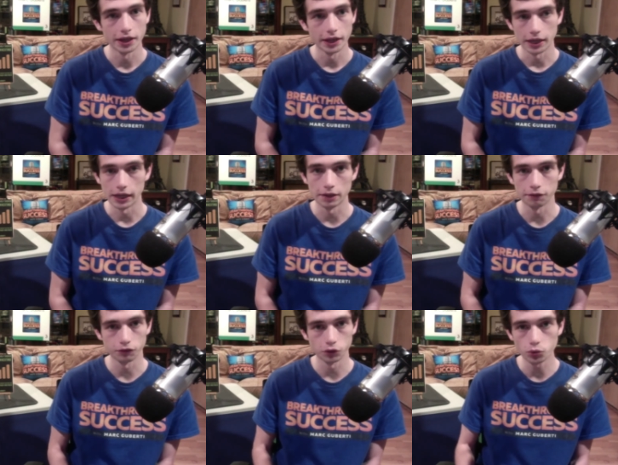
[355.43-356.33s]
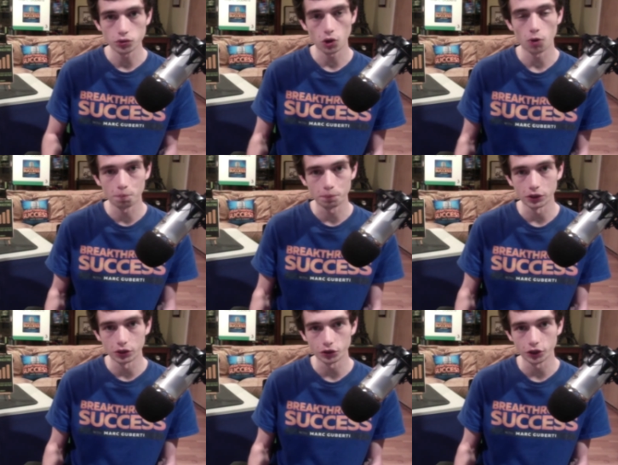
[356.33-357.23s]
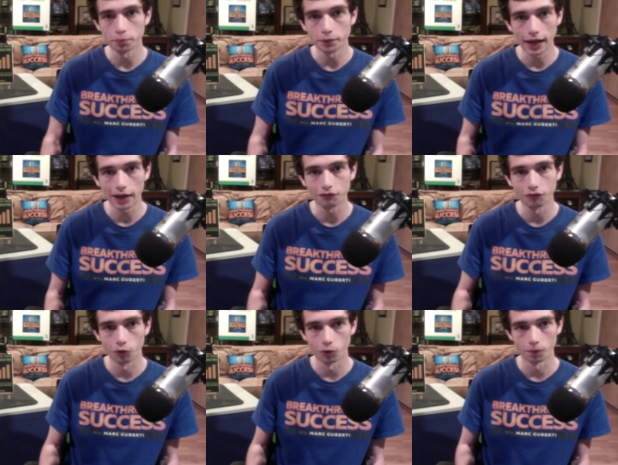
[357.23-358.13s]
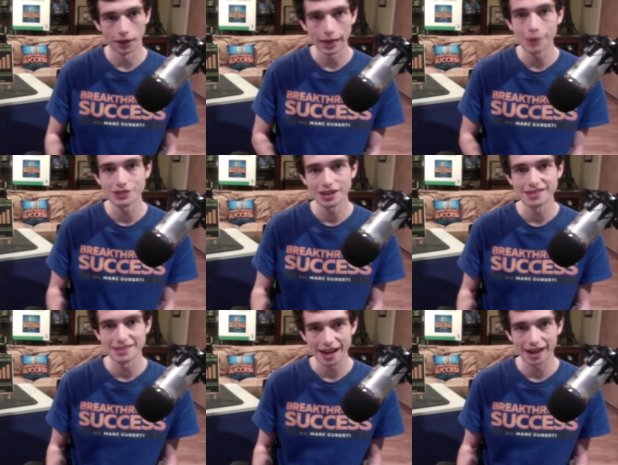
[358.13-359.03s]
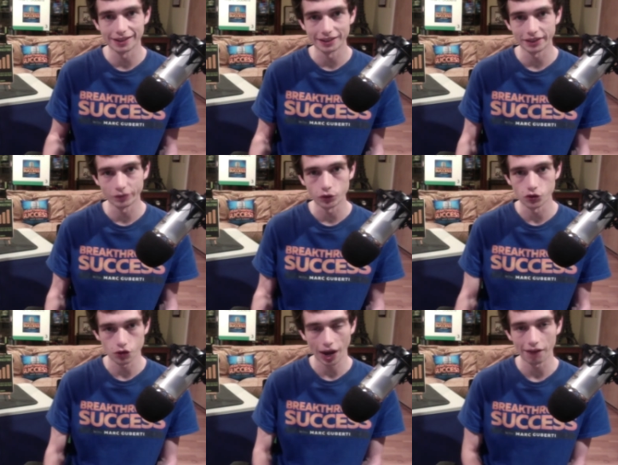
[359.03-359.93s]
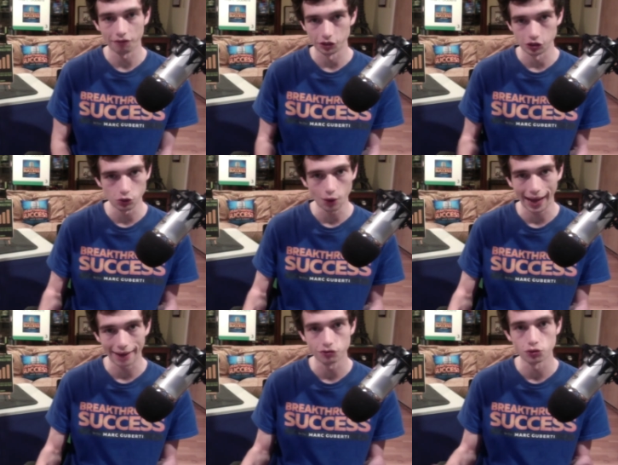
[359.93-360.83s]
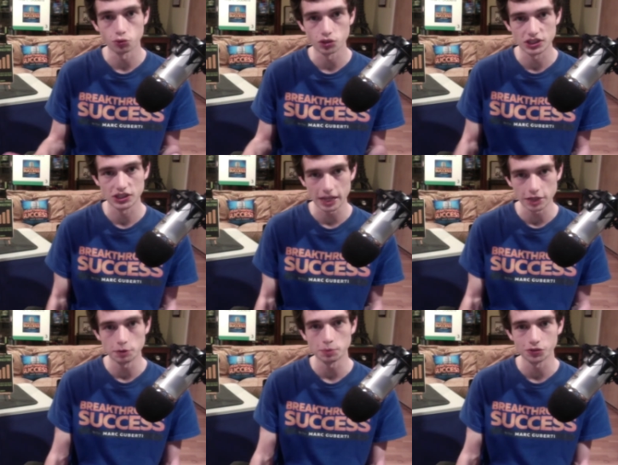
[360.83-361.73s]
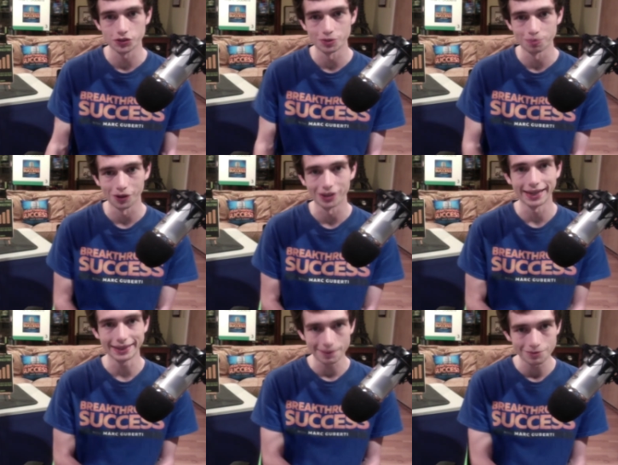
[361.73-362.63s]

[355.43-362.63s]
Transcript: If you don't build a platform, Amazon's not going to give you the traffic. You have to send people to your book, get them